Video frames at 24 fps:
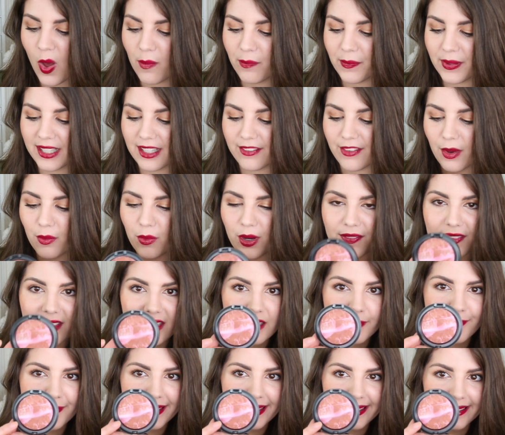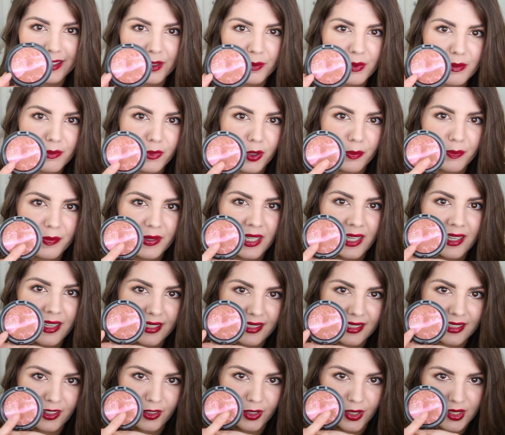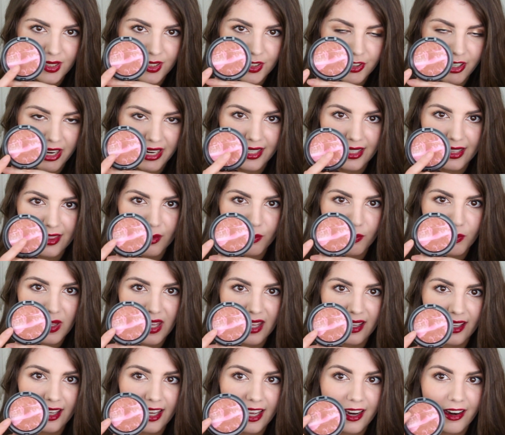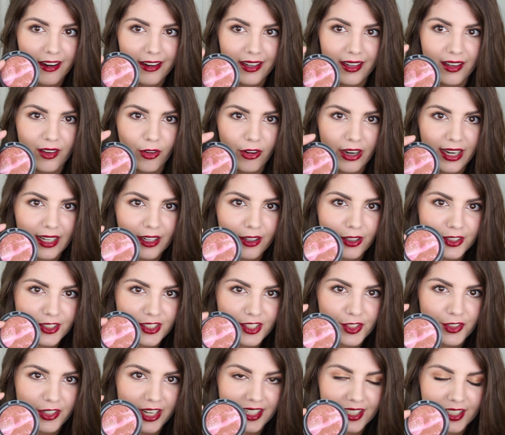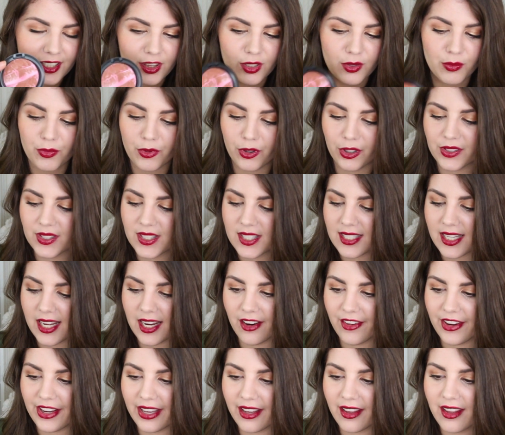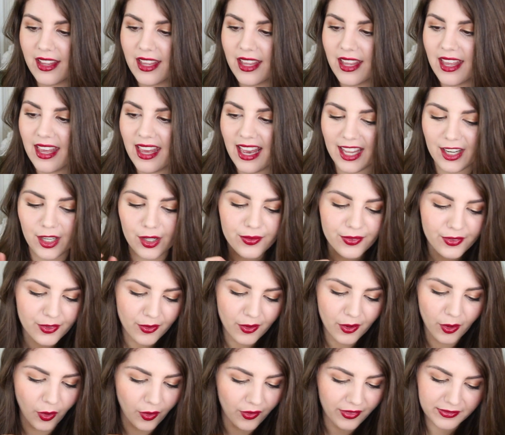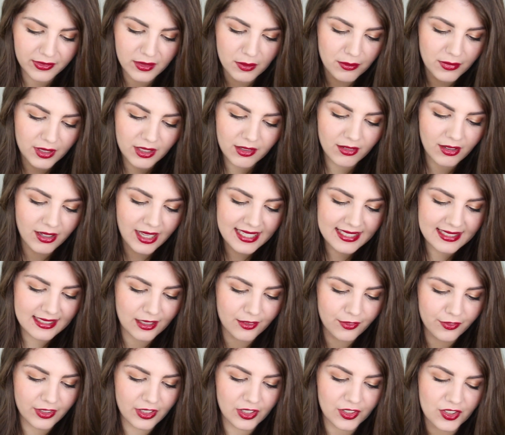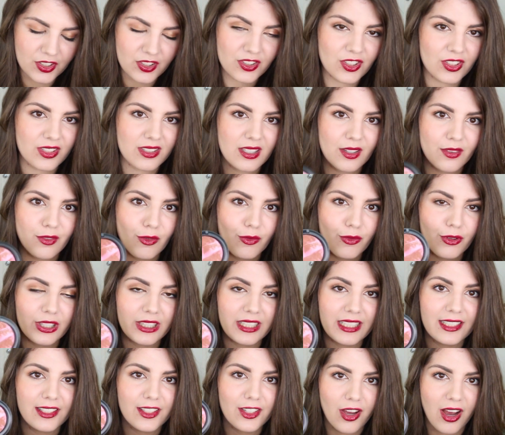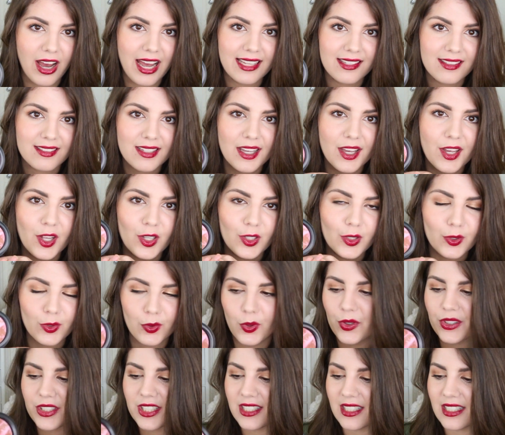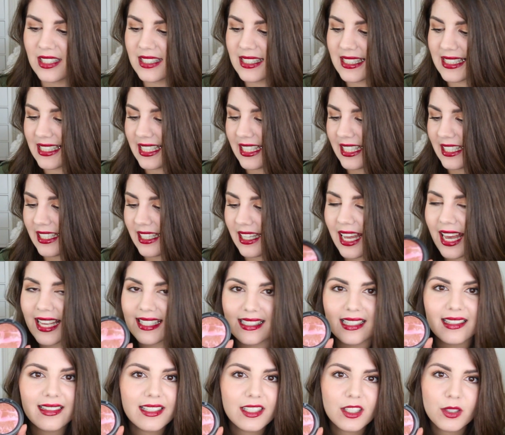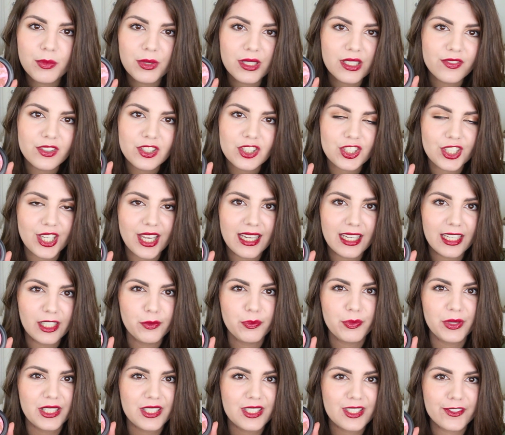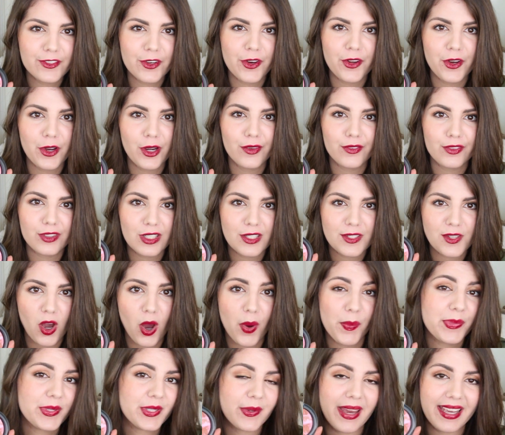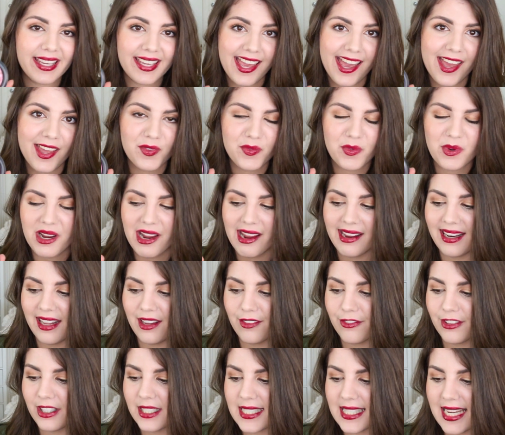But if I want this to be a little bit more pink, I can concentrate it in the pink area, or I can concentrate it in the bronze area. And overall, the Mineralize Skin Finishes just give a really nice look to the skin. It has a little bit of a sheen, but it's not over the top, so I can wear it every